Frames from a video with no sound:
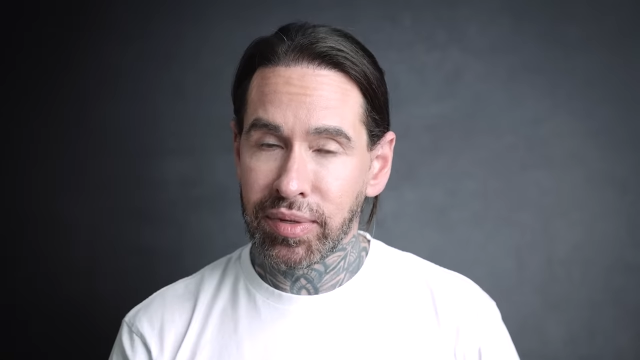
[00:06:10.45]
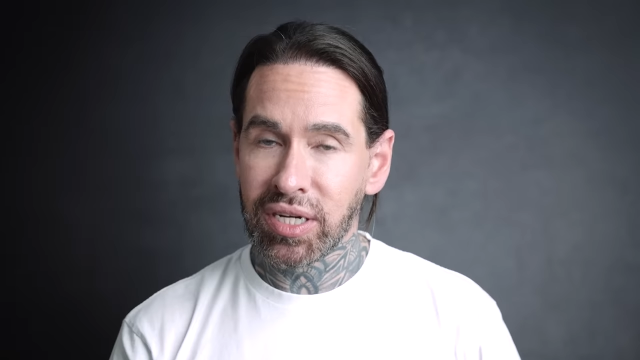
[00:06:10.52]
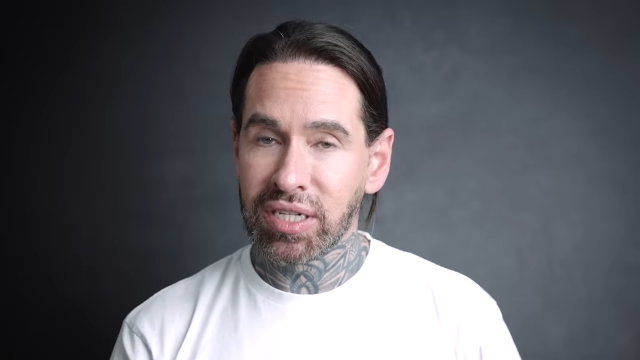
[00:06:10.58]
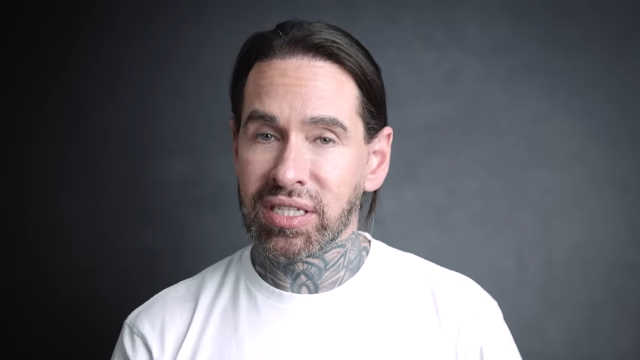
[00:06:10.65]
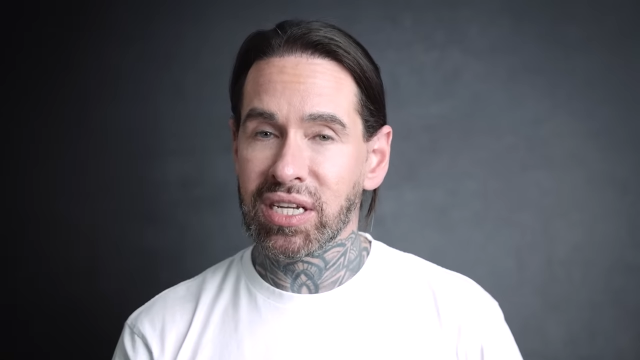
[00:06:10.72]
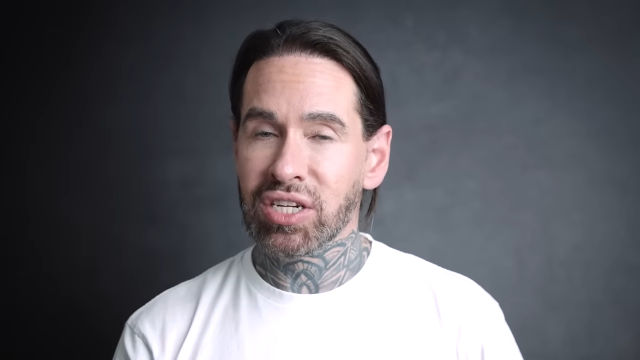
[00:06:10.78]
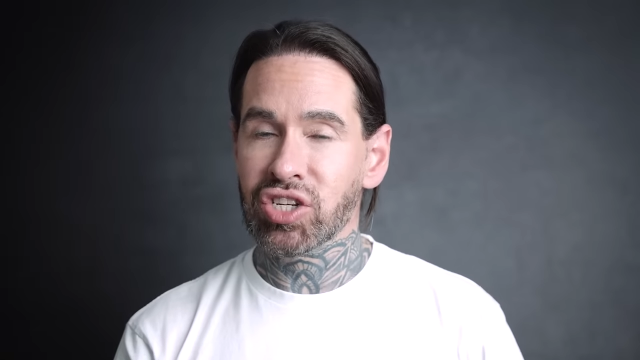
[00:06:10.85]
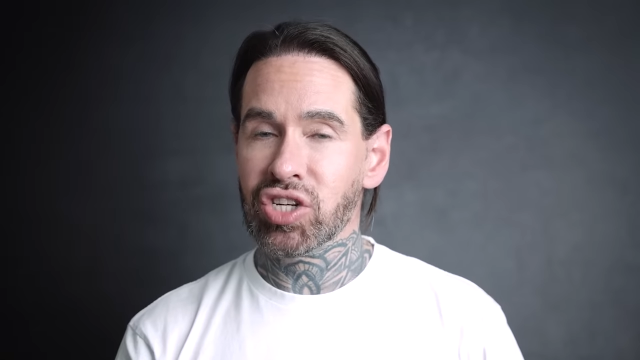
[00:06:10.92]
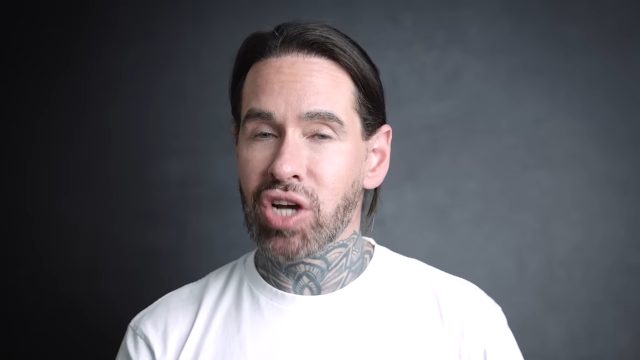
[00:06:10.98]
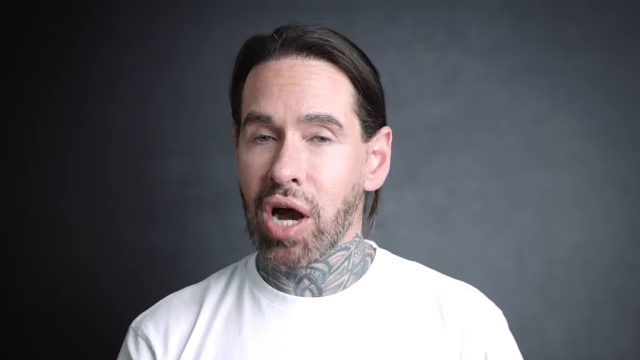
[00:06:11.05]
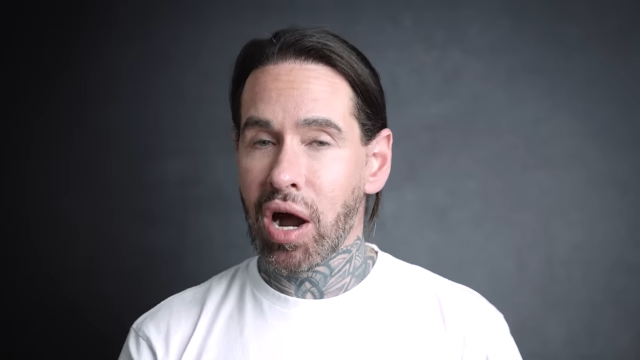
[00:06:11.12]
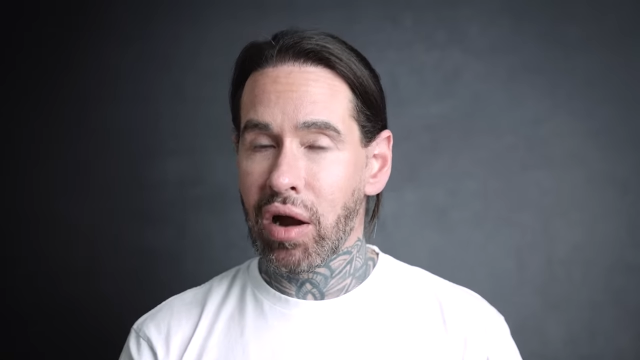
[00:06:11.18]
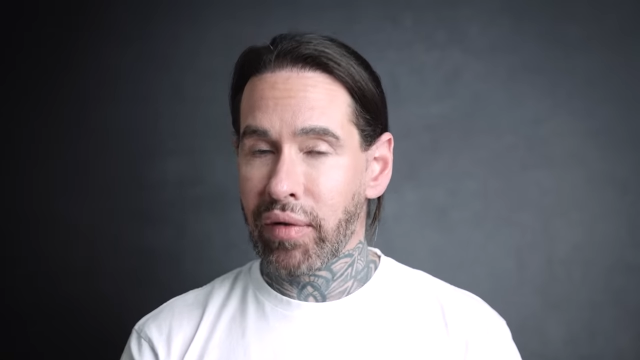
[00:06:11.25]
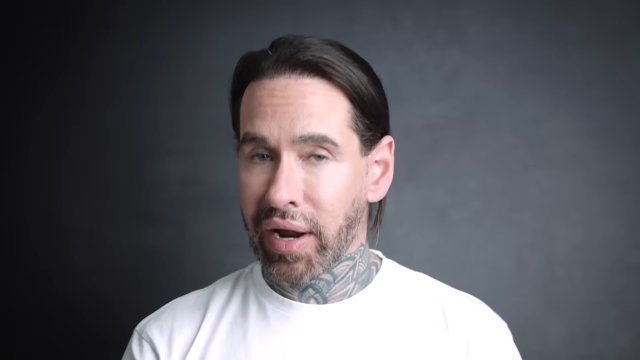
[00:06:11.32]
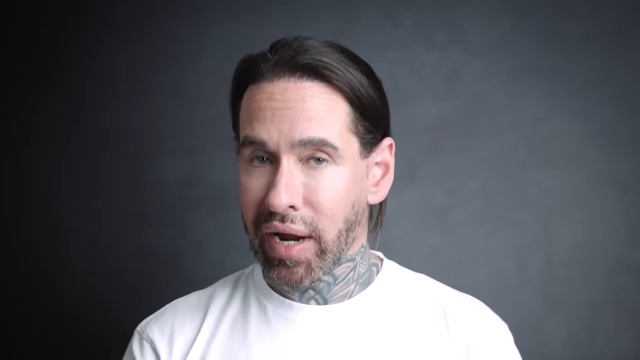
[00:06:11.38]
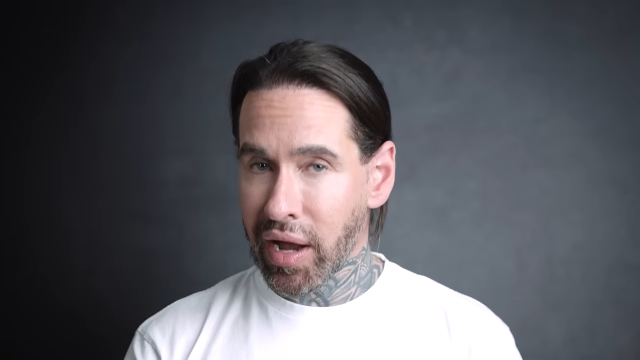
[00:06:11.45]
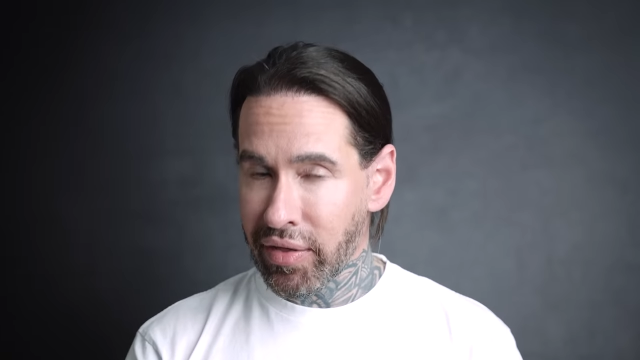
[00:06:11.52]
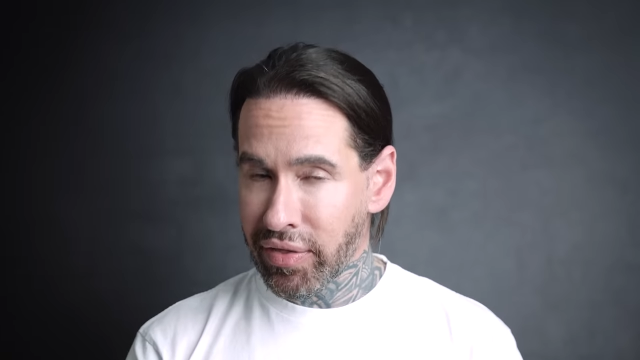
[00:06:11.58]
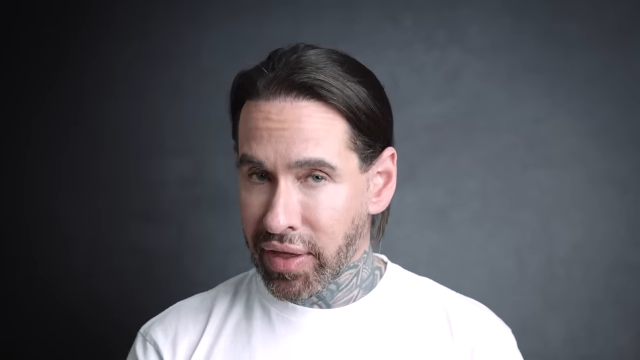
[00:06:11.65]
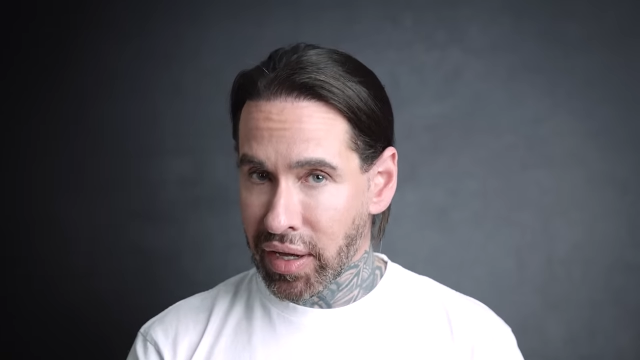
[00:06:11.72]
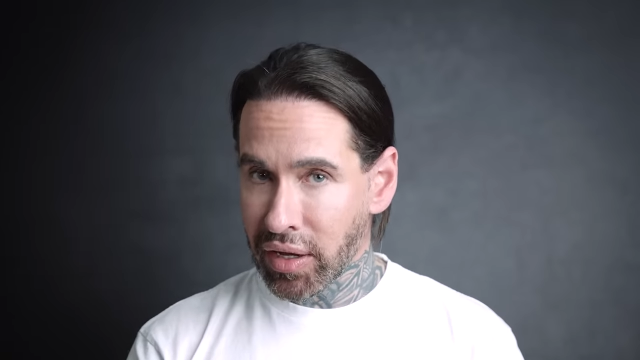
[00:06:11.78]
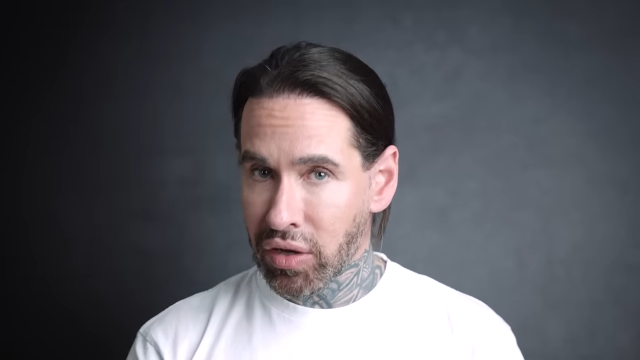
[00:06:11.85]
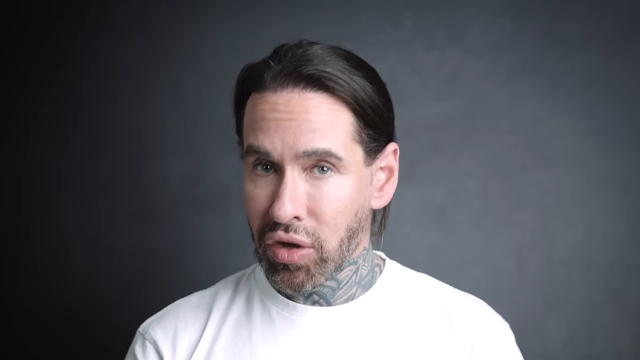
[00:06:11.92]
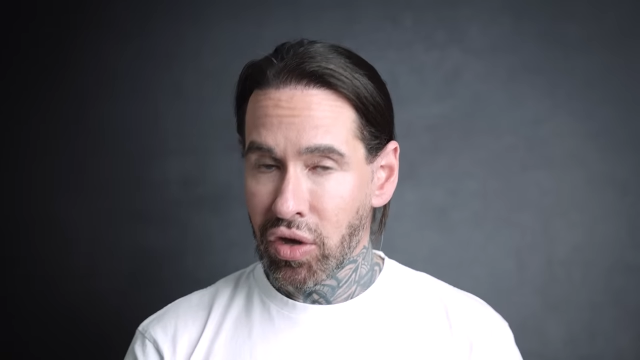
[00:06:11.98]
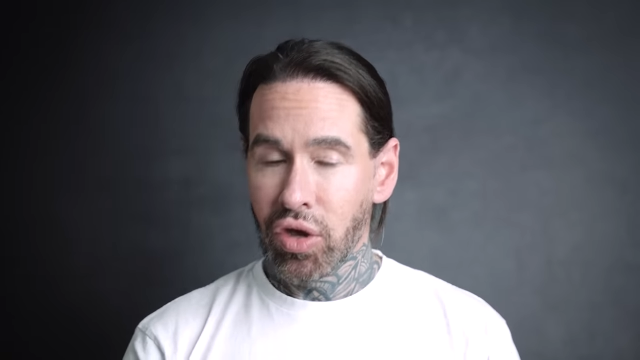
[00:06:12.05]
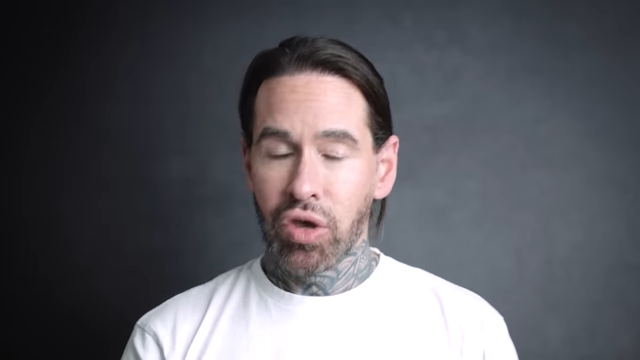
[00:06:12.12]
because they're jarring, I think.